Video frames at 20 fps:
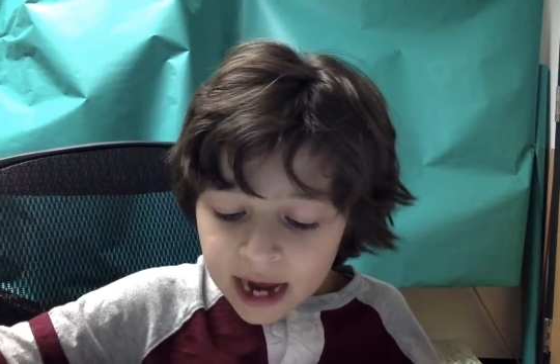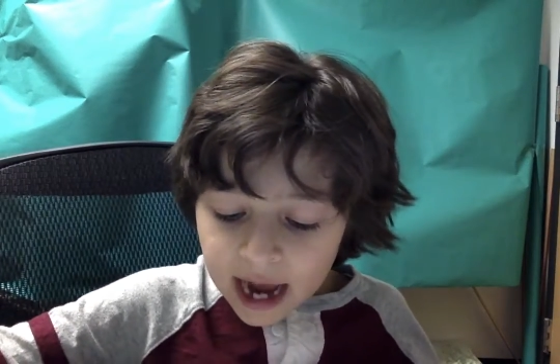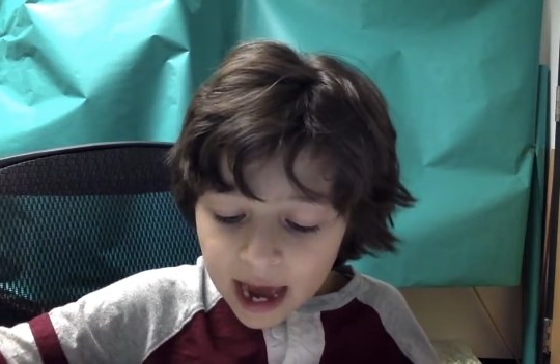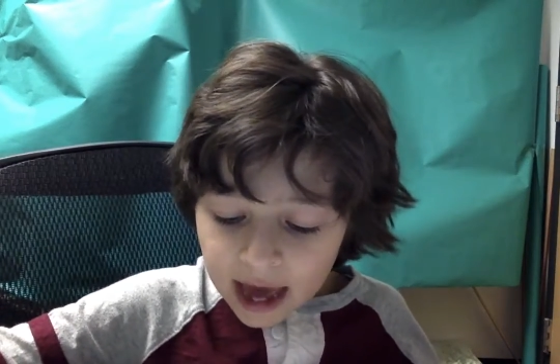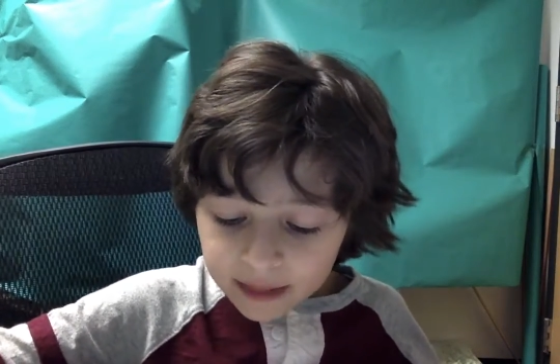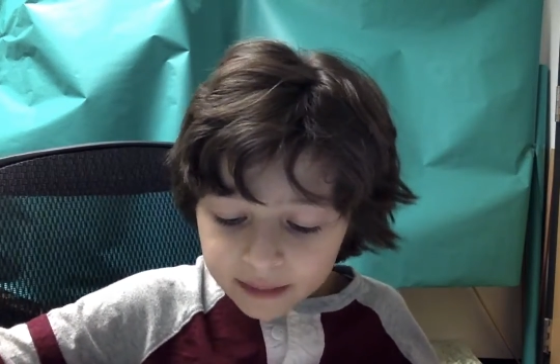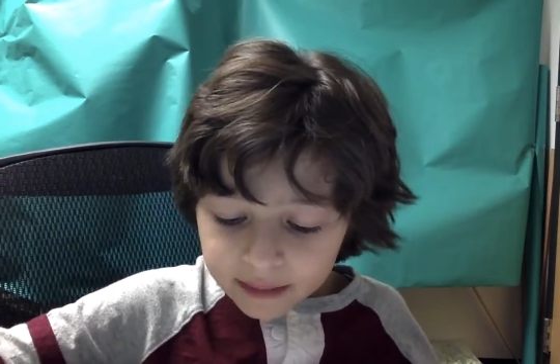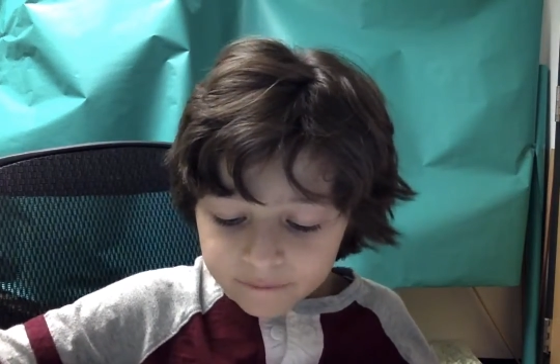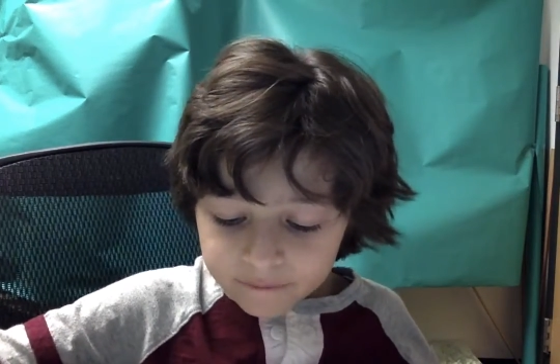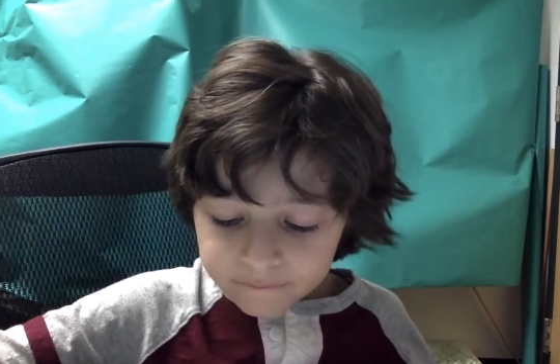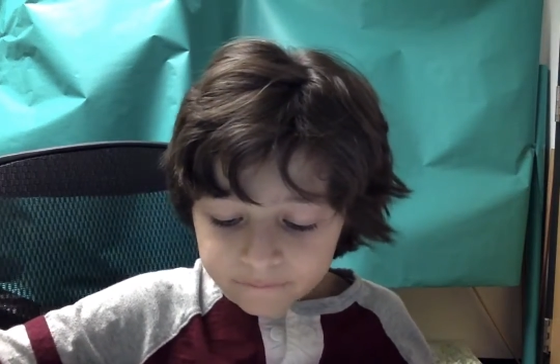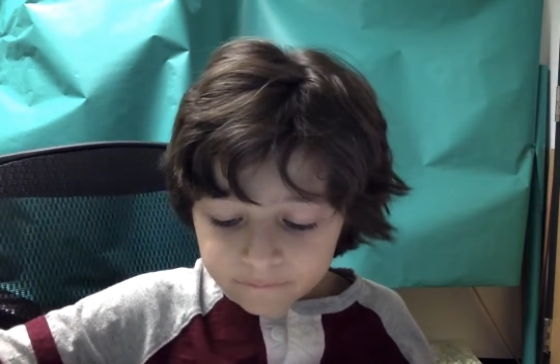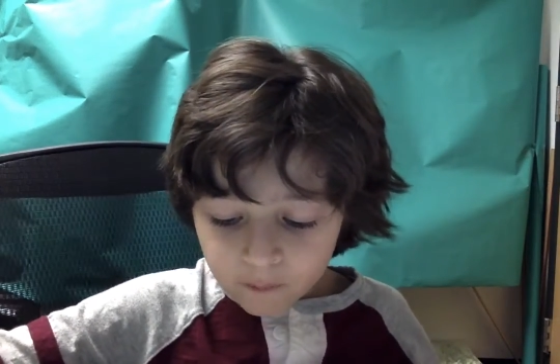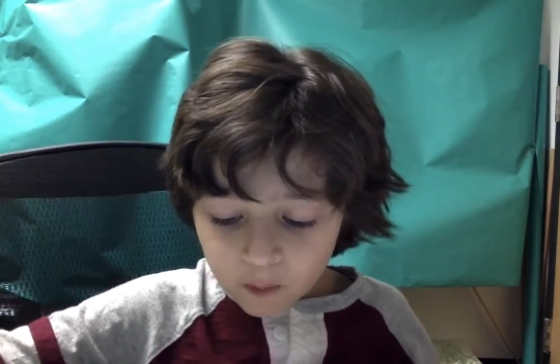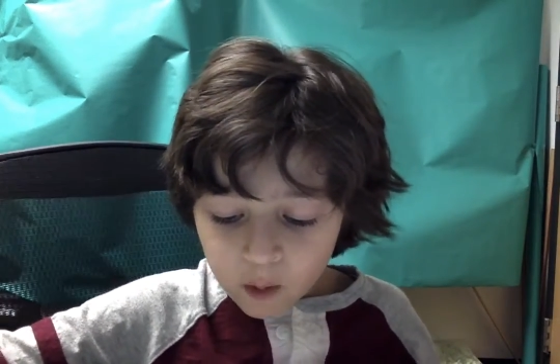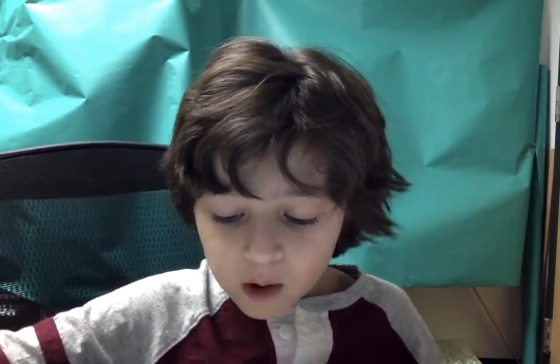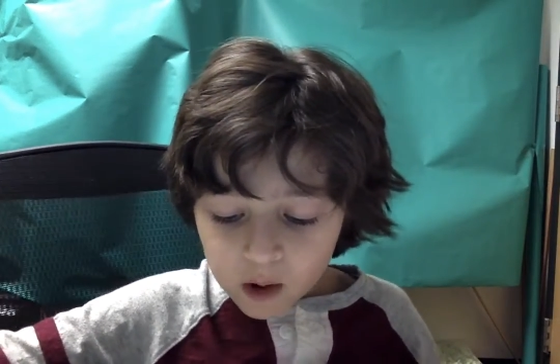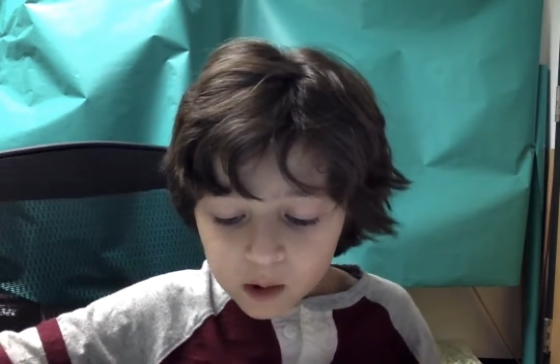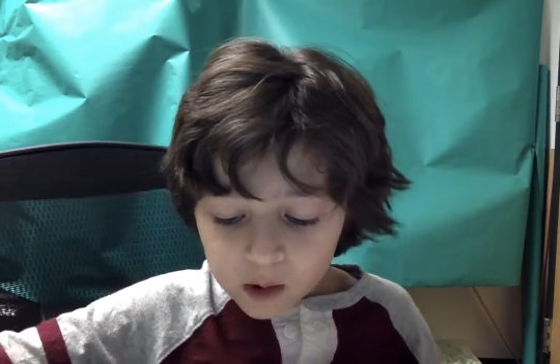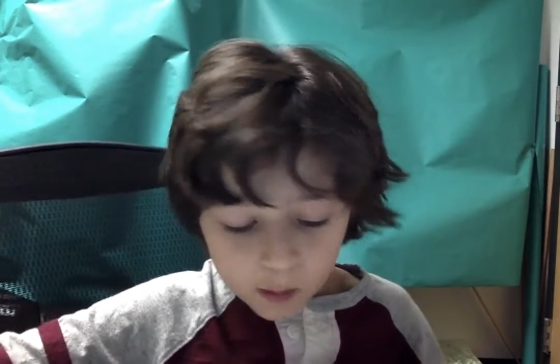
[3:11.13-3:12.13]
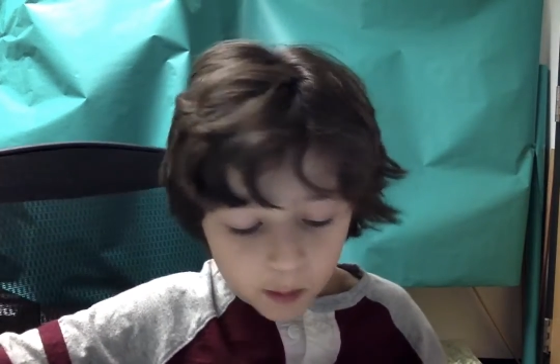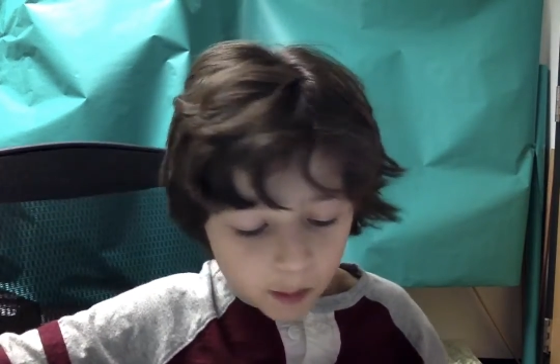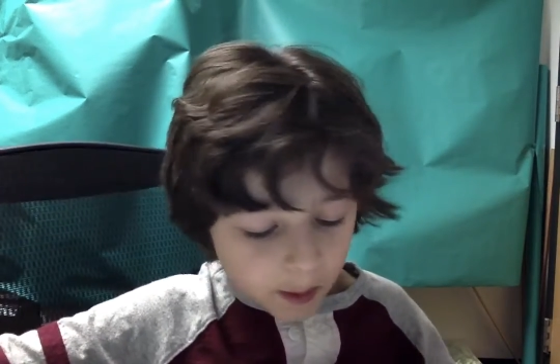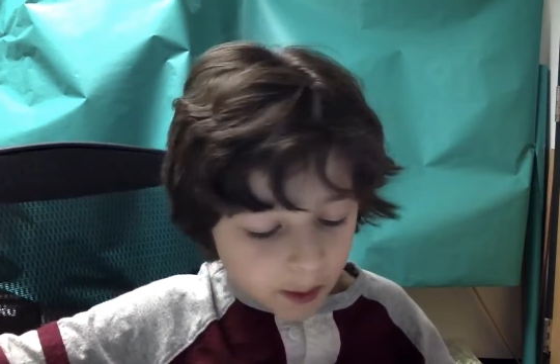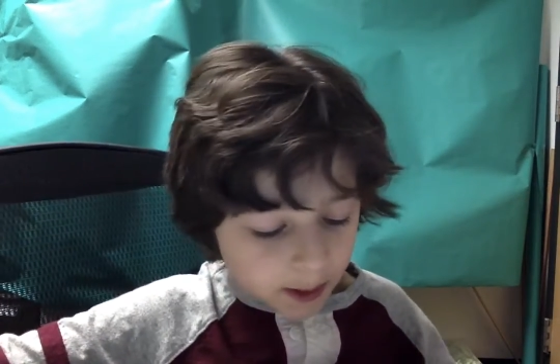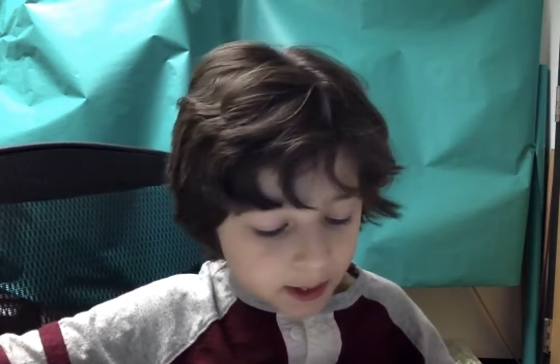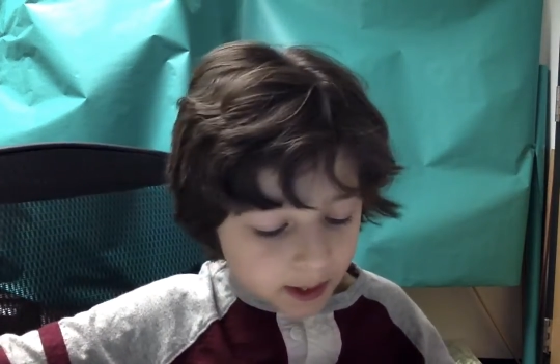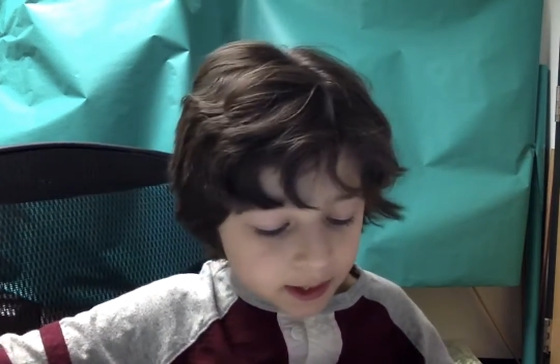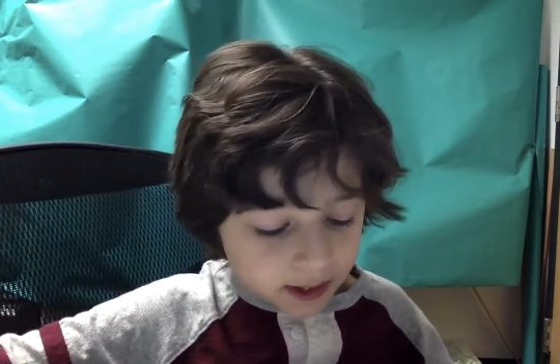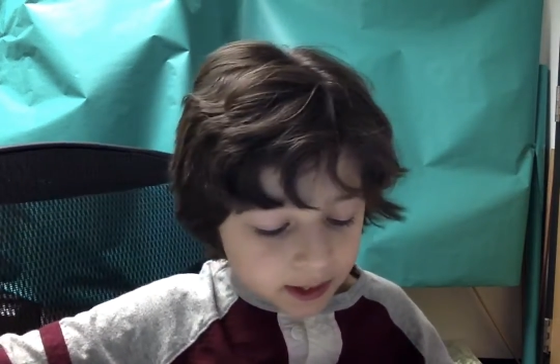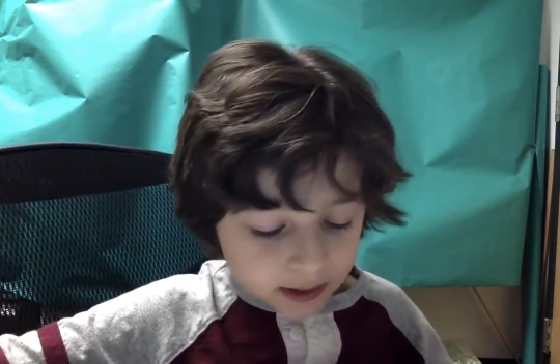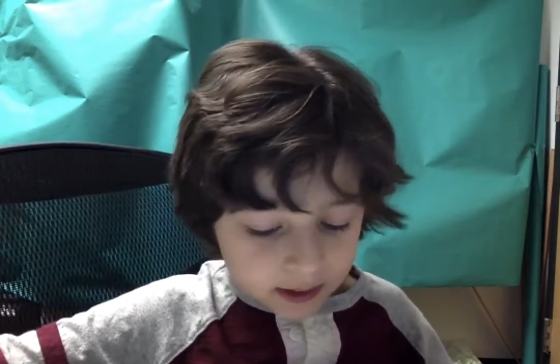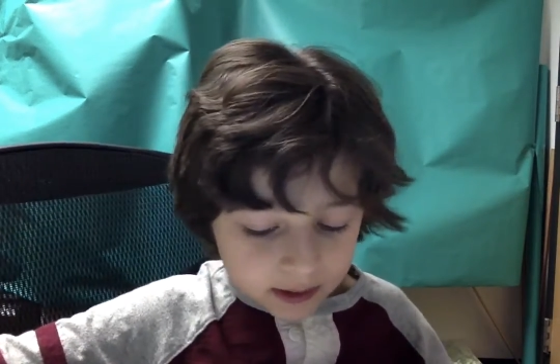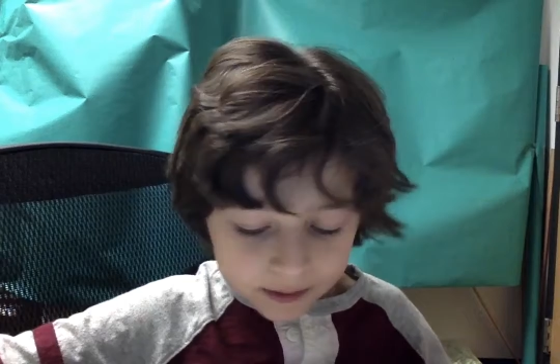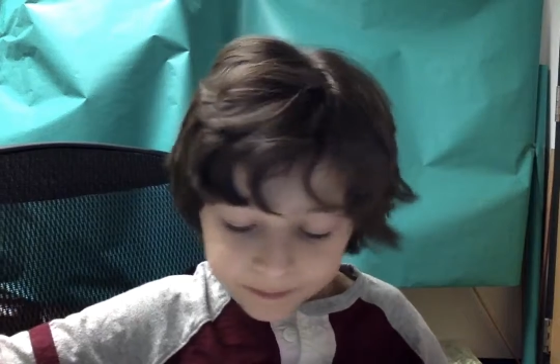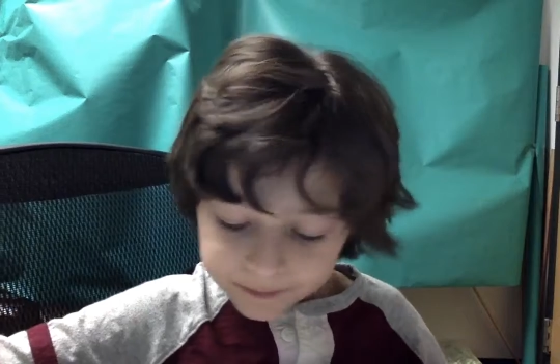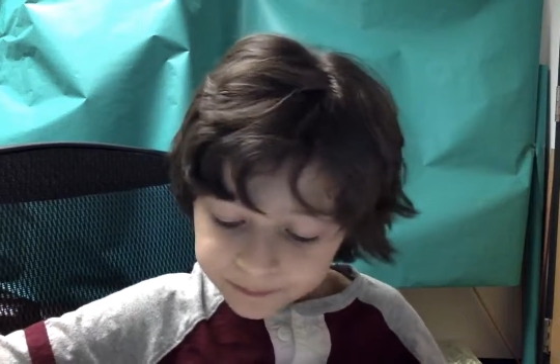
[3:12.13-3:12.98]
asked, "Forward?"